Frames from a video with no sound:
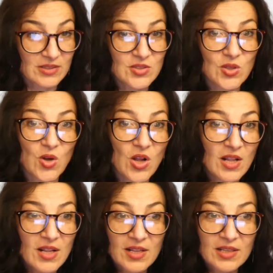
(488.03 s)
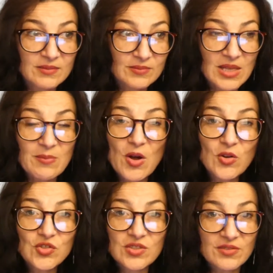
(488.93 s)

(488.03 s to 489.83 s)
So emotions